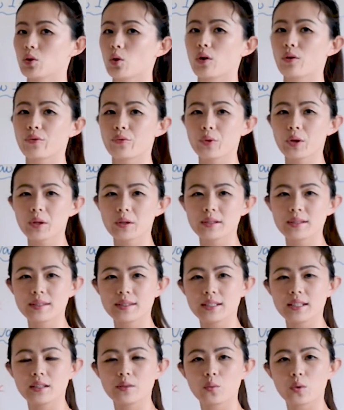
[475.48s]
or
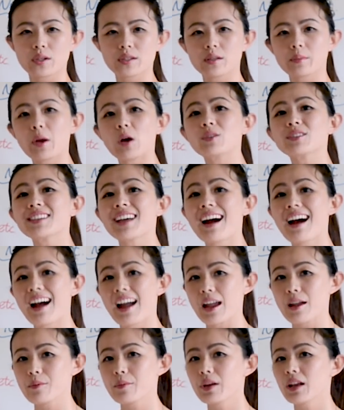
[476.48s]
frequency words about
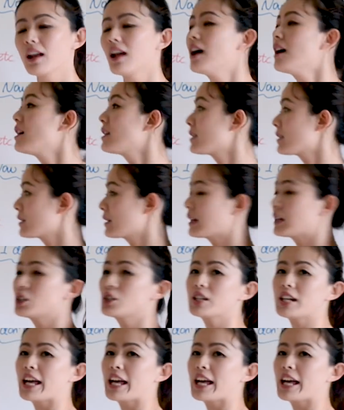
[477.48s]
time, such